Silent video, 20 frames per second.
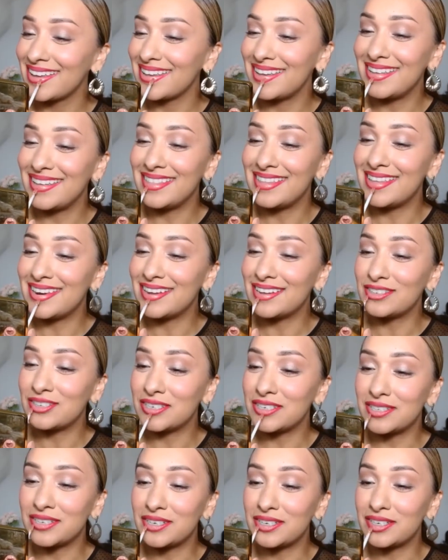And then I'll
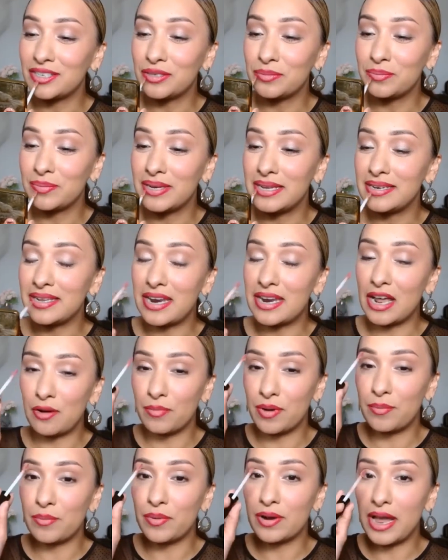just start to blend it out.
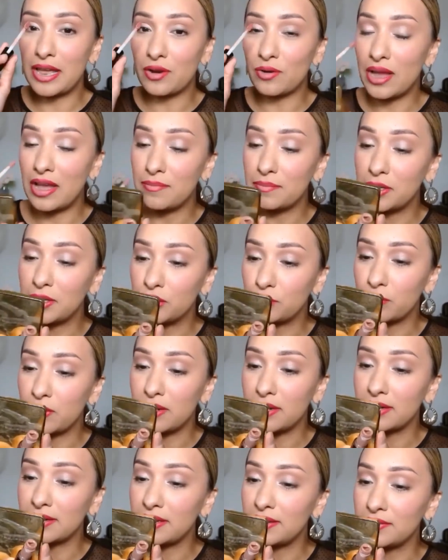Remember, I don't have much
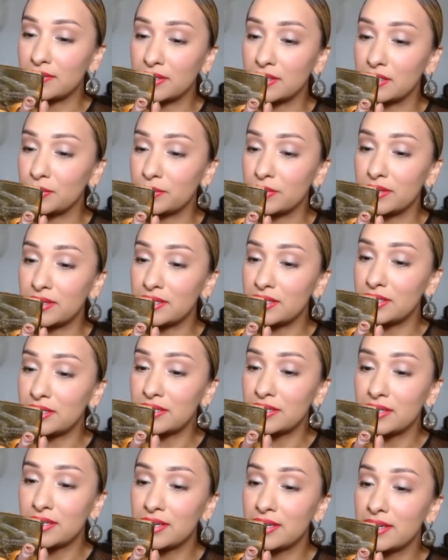product left on this brush,
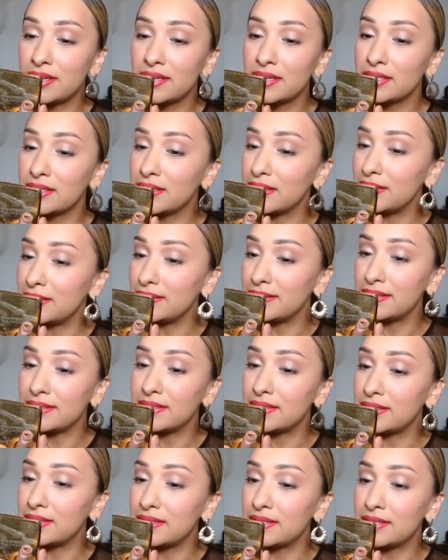so I'm just
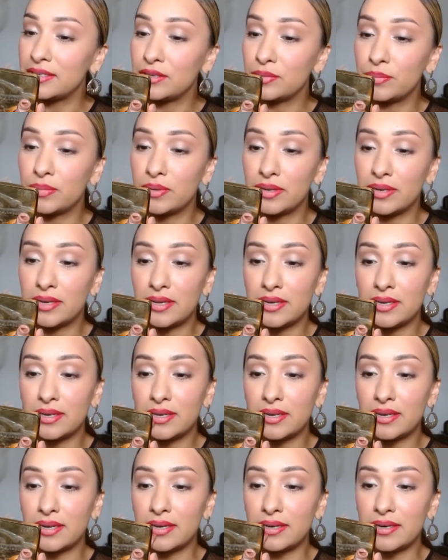starting to blend
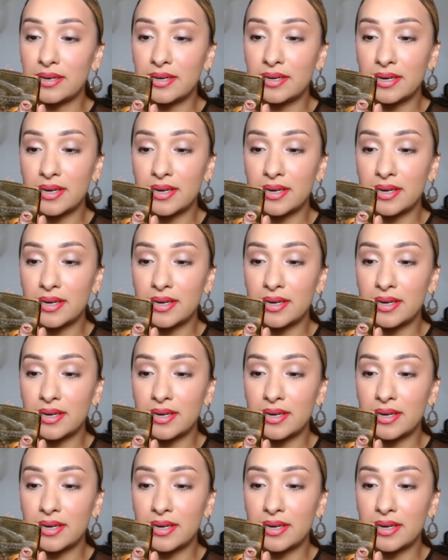it out.